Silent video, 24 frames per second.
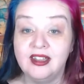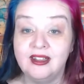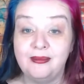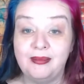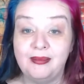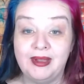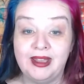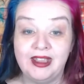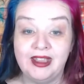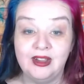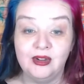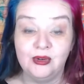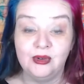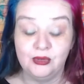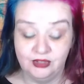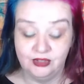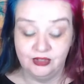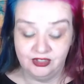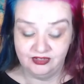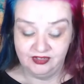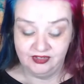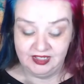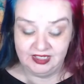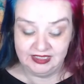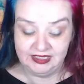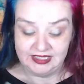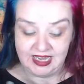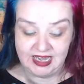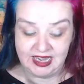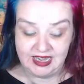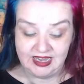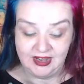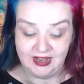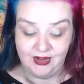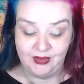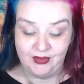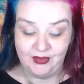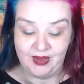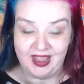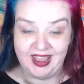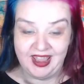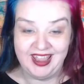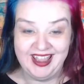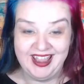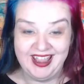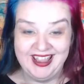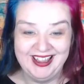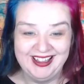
by ordering takeaway.